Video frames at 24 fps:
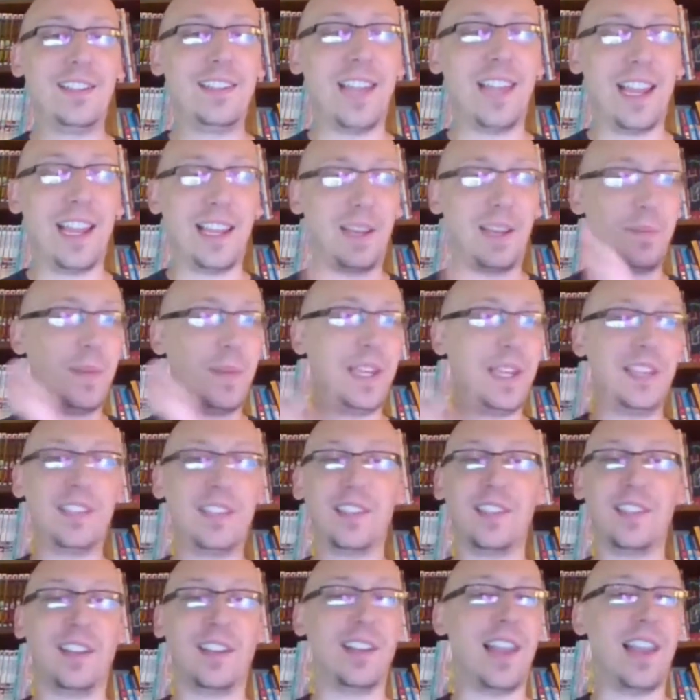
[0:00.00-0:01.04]
Taking
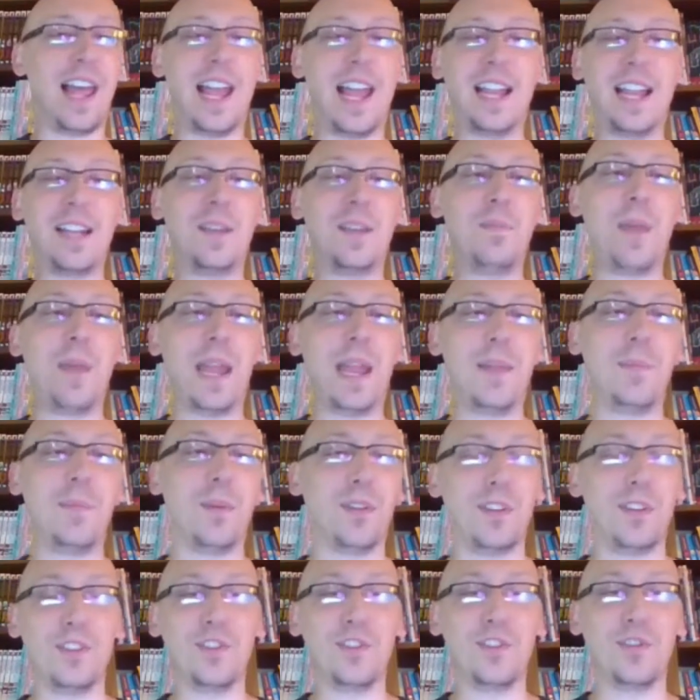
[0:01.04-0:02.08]
pieces of lined
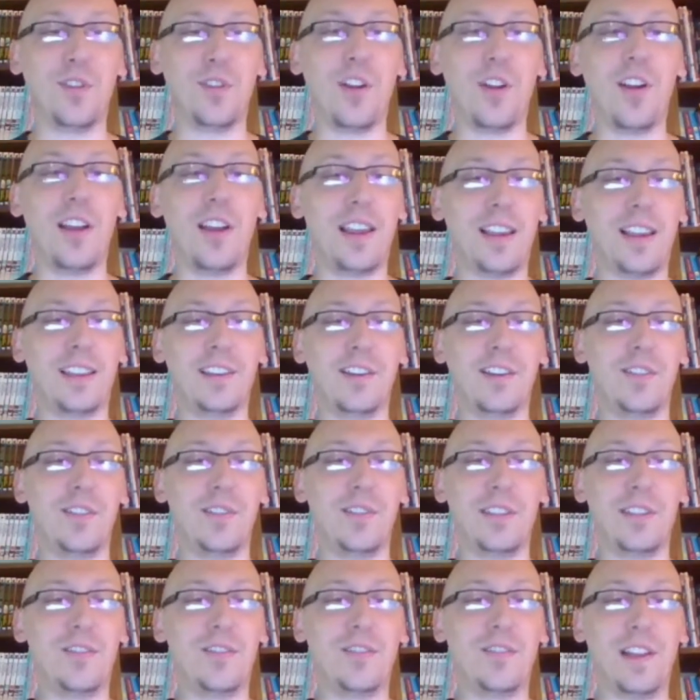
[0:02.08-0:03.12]
paper and drawing,
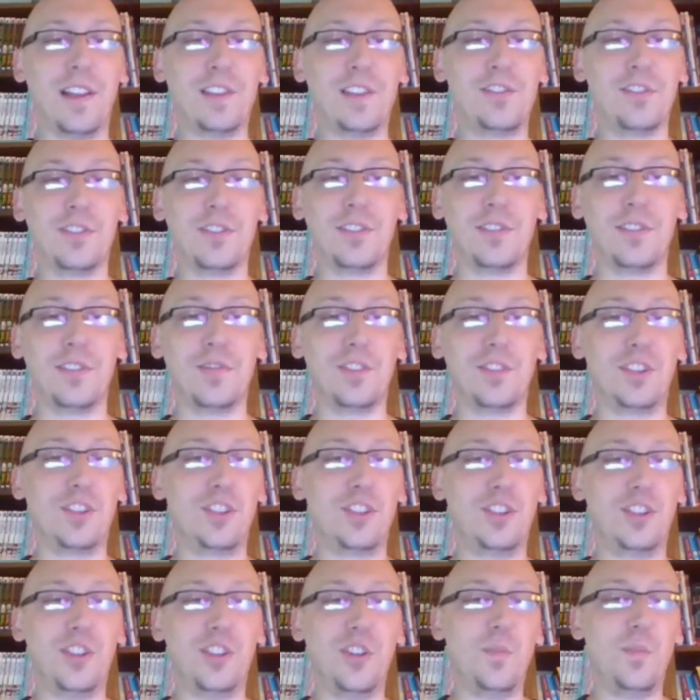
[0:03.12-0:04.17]
the adventures of
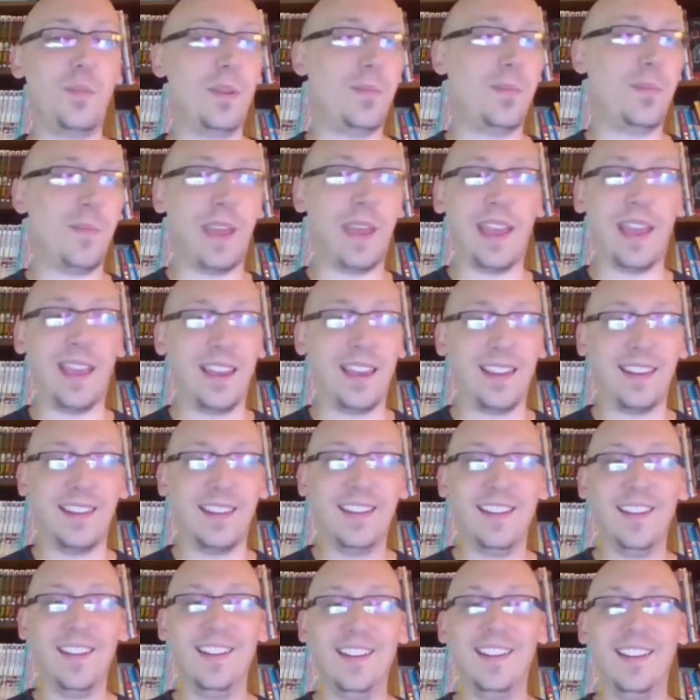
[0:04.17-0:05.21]
Stupid Man,
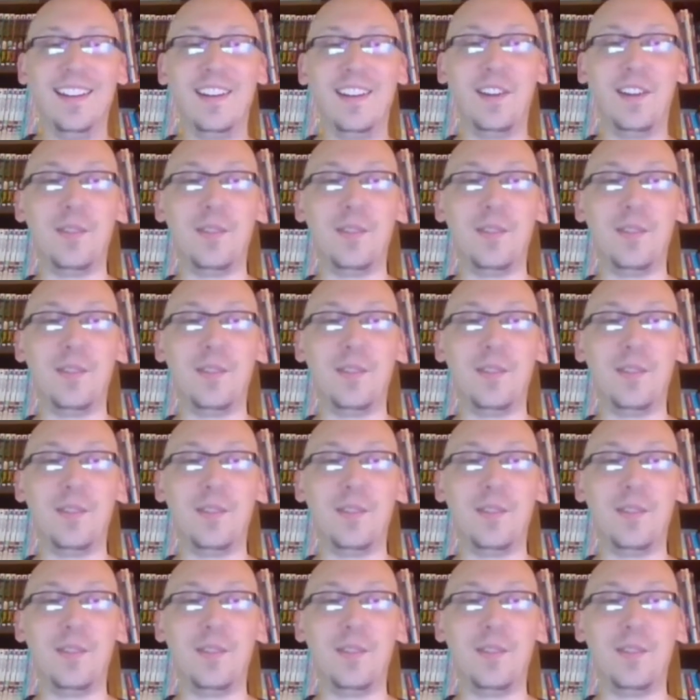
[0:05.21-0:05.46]
who